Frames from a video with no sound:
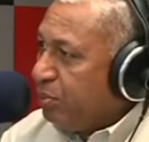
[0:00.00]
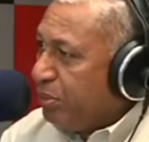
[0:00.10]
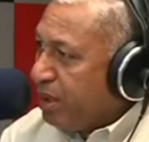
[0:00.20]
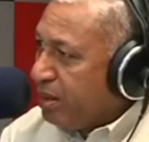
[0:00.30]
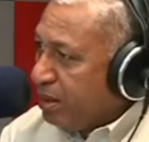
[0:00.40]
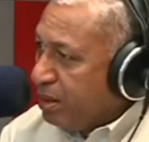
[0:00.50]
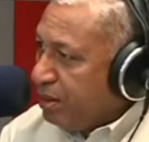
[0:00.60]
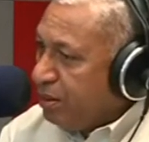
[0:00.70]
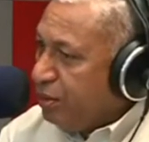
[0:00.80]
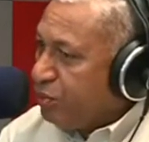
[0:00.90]
make
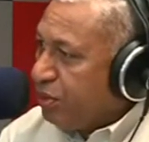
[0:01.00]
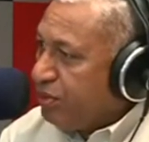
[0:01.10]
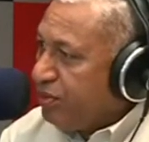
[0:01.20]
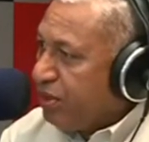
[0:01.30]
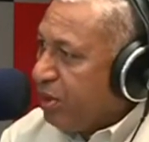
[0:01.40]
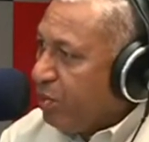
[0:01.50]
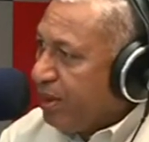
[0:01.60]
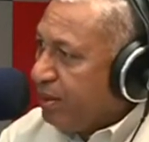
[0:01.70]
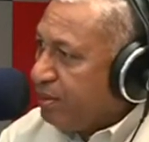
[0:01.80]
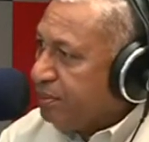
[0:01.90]
uh, the choices that they
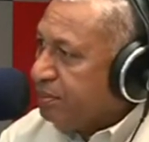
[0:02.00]
want.